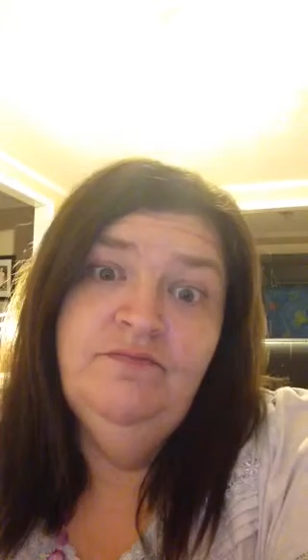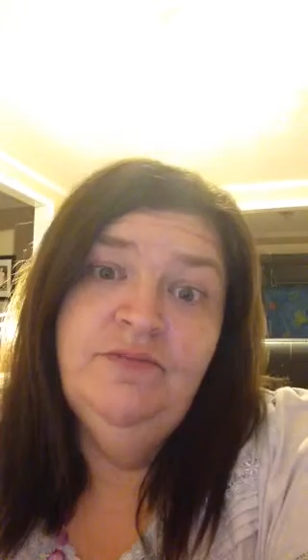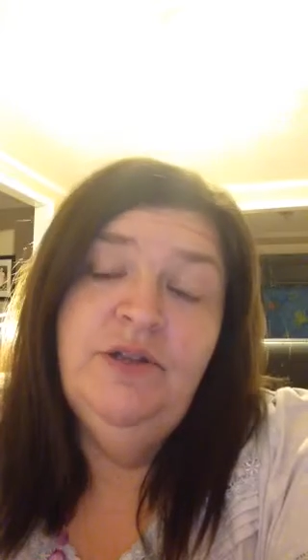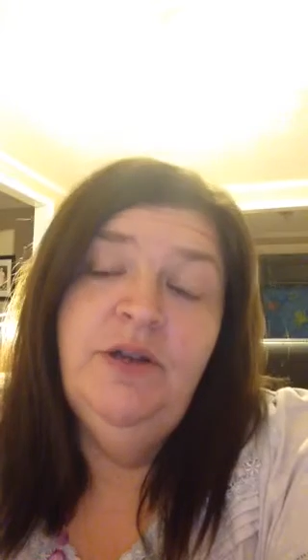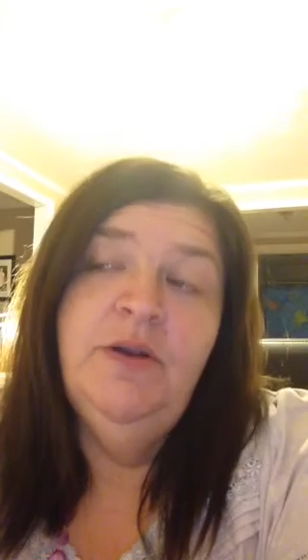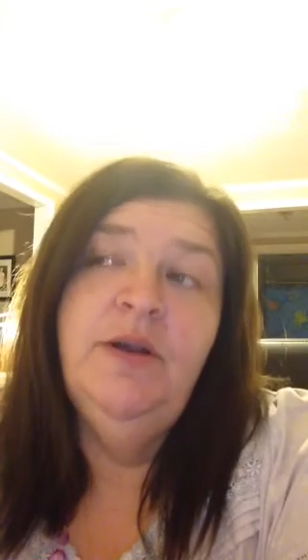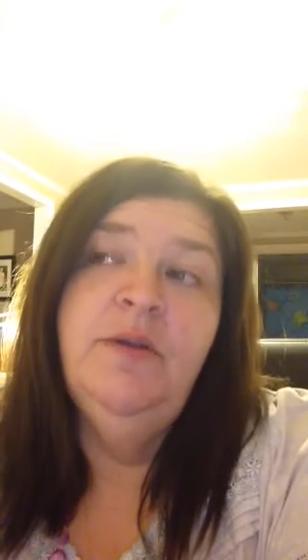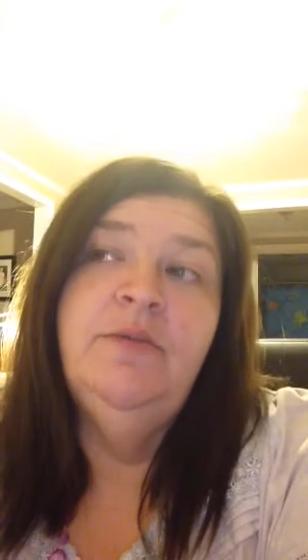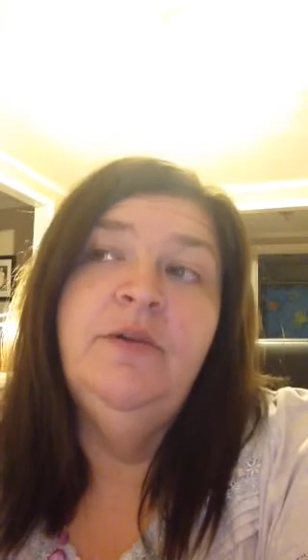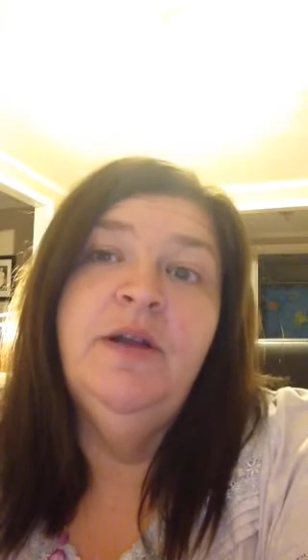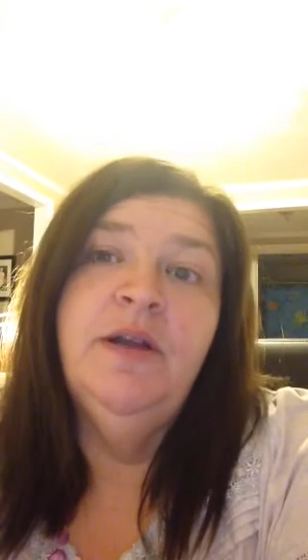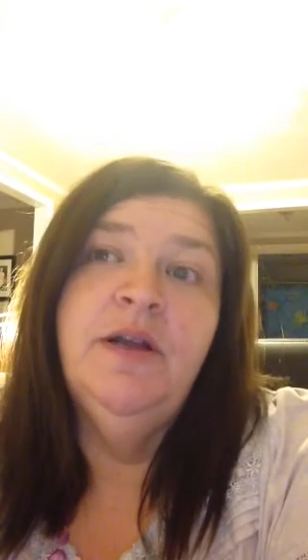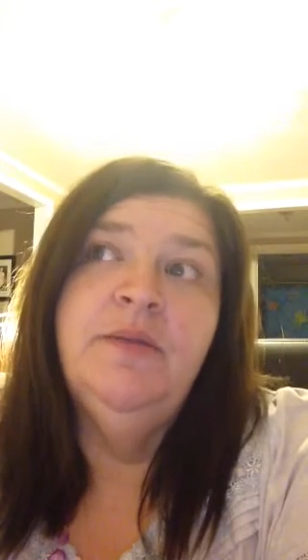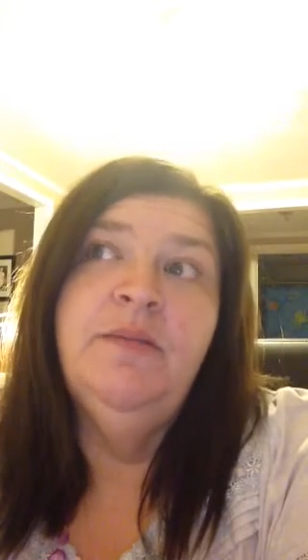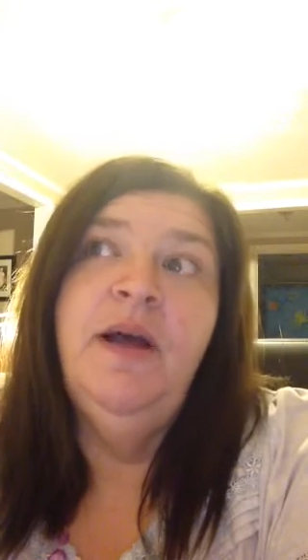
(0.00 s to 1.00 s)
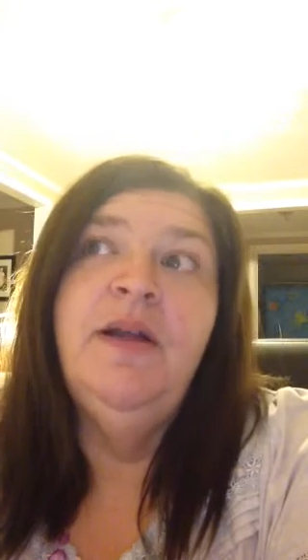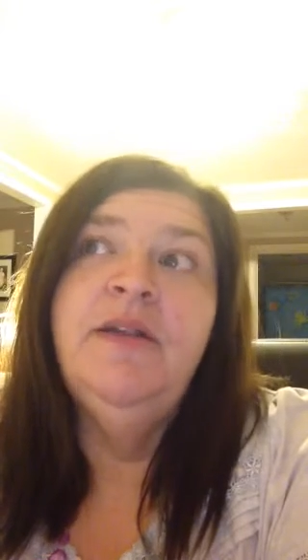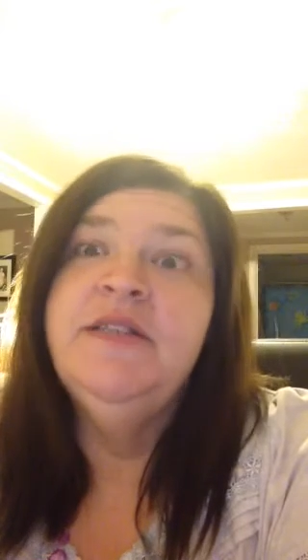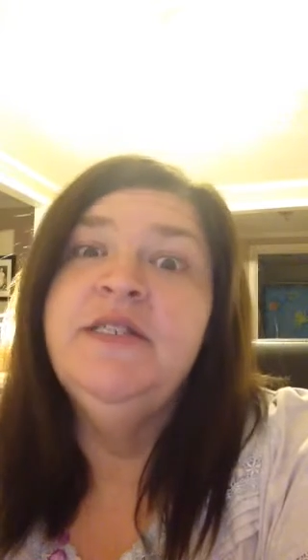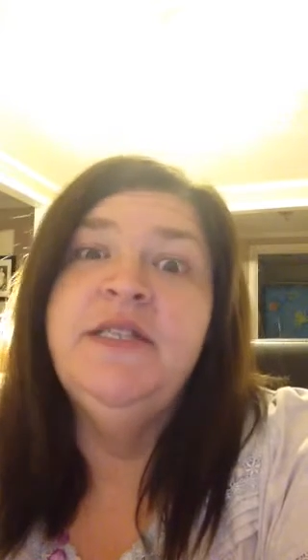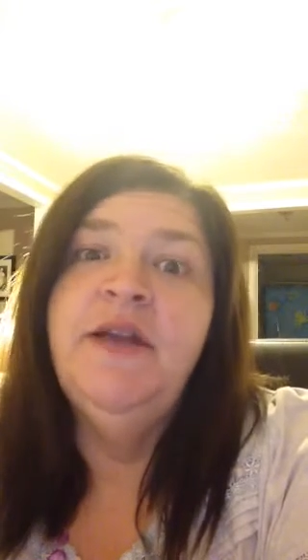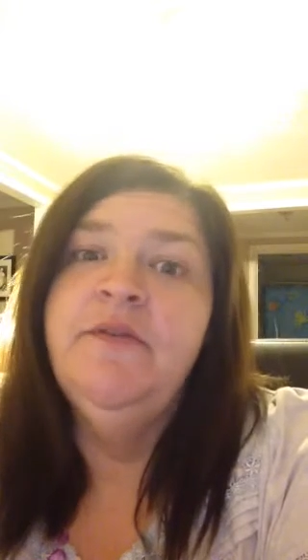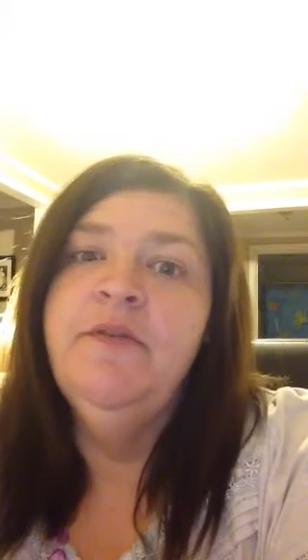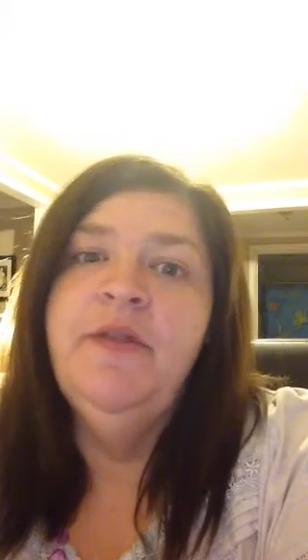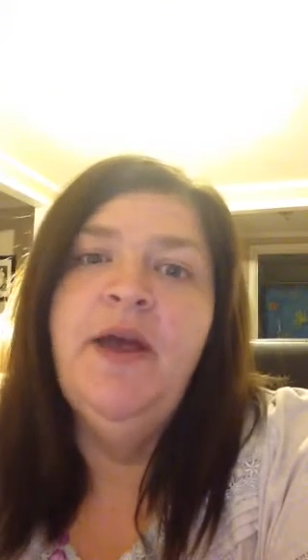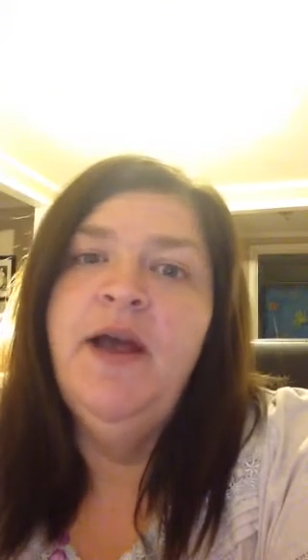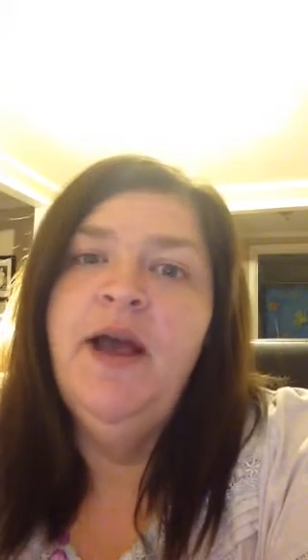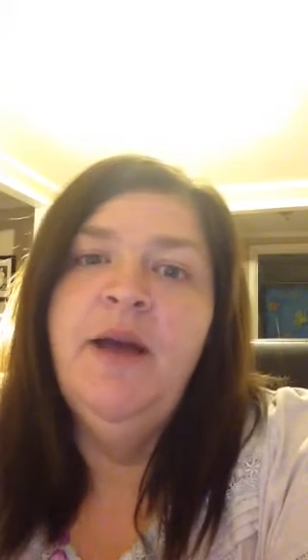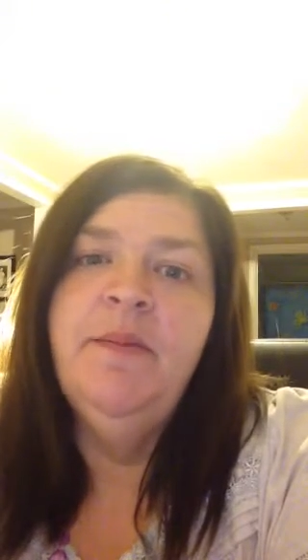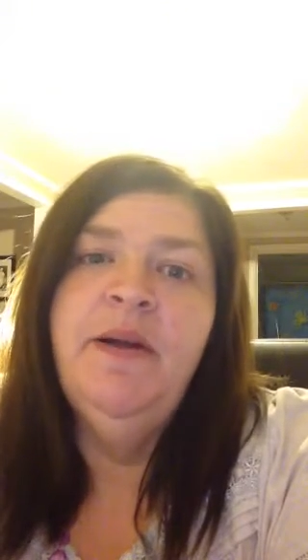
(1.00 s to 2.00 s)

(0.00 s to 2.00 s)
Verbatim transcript: So it mine's never that high.